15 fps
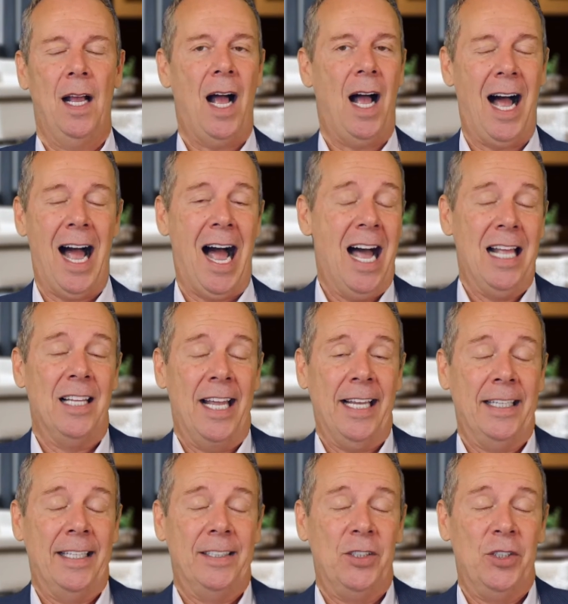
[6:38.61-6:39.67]
I, I
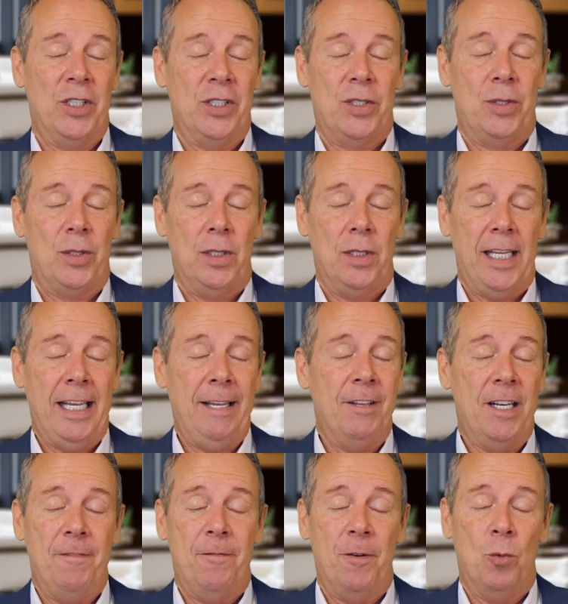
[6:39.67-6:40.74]
like just, even
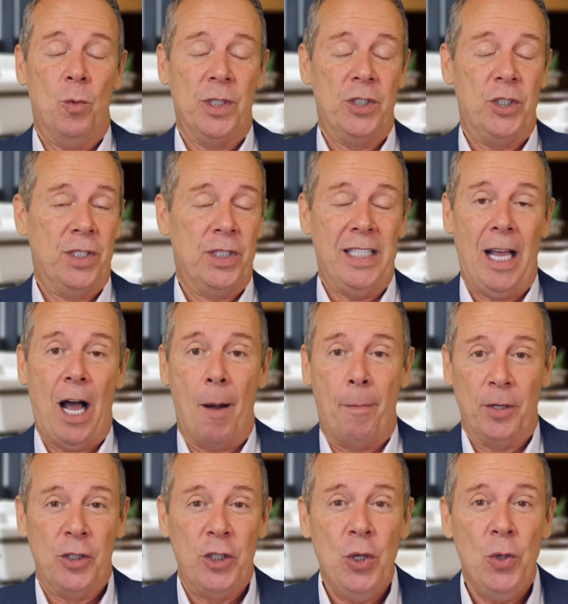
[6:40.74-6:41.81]
if it were just
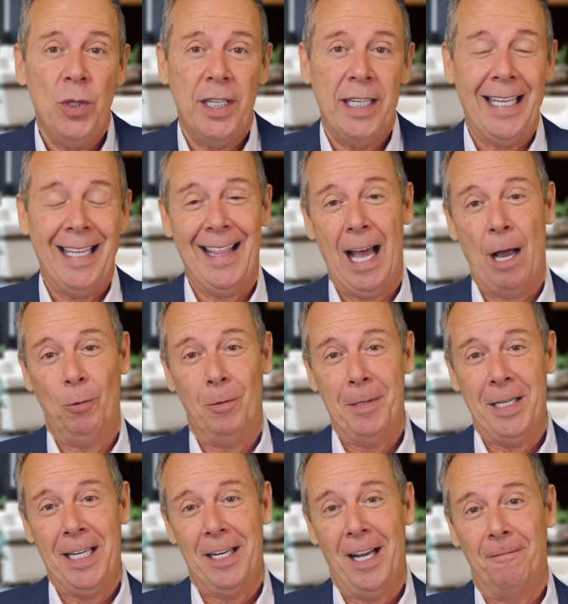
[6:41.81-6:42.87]
opportunity, that would
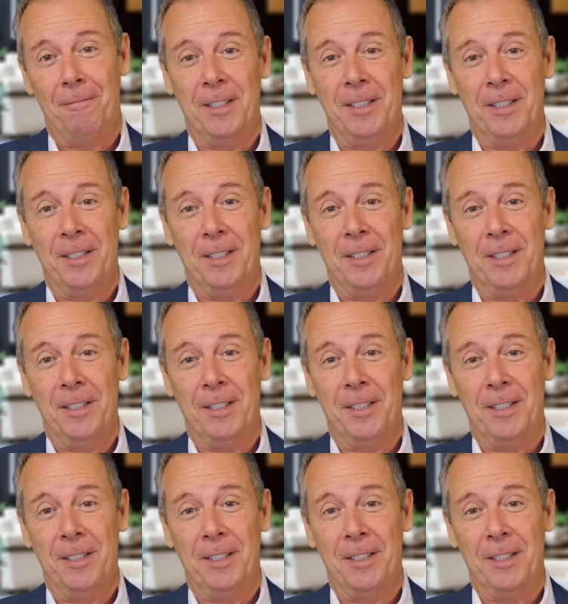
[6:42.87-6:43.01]
be enough.